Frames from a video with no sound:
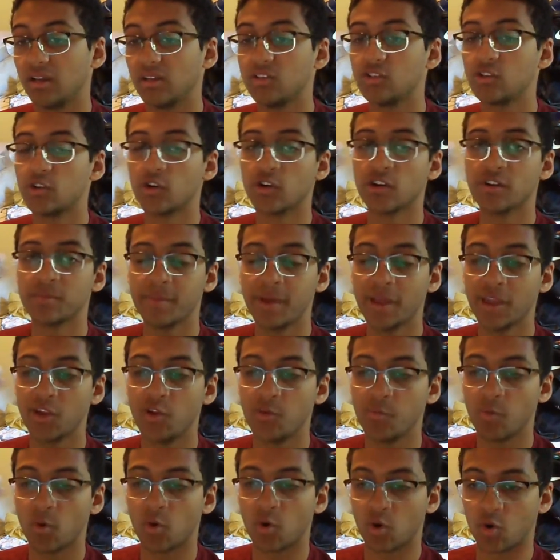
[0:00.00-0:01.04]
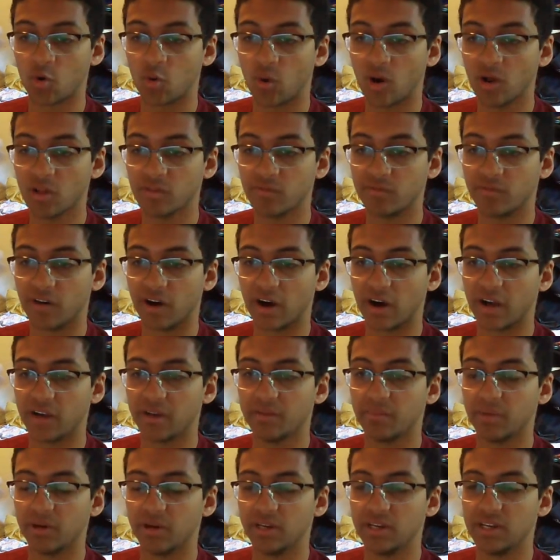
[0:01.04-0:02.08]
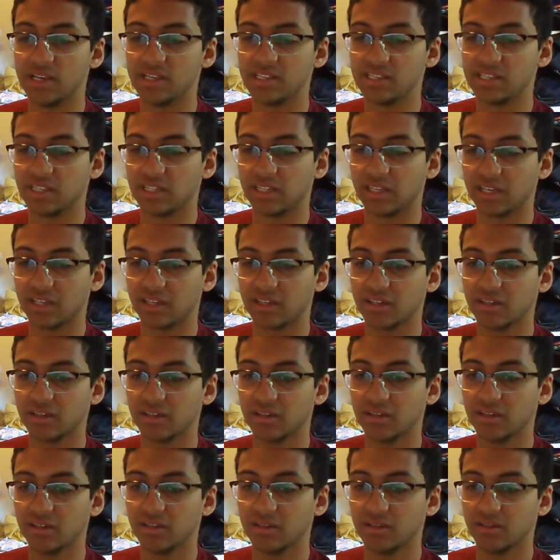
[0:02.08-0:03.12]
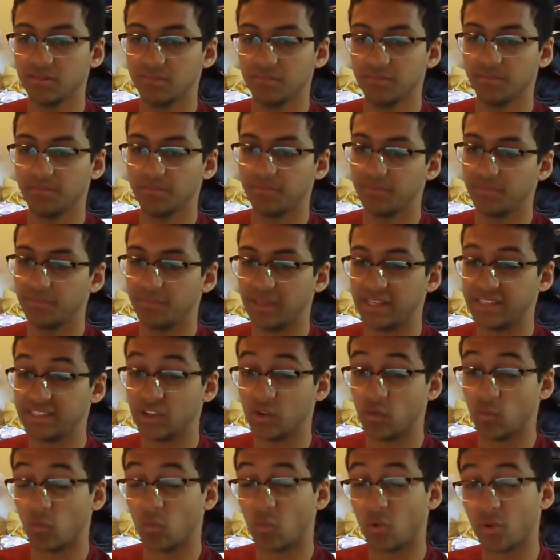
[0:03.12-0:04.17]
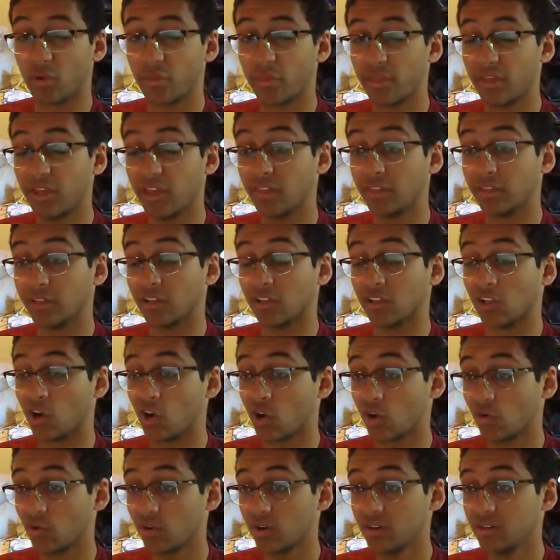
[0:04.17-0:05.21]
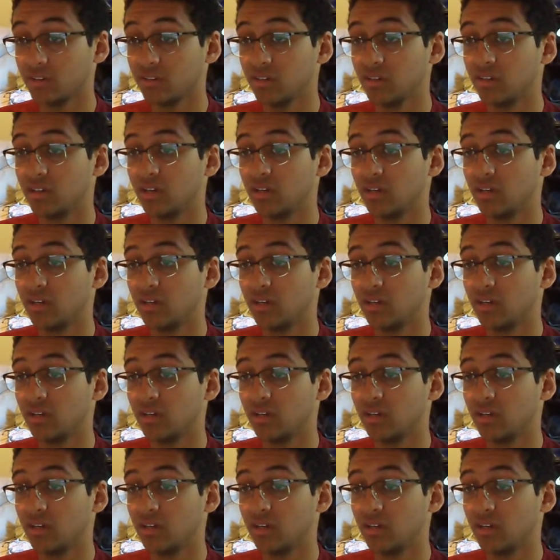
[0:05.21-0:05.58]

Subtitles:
Sure, it'll make you more qualified, but is it worth it in the long run?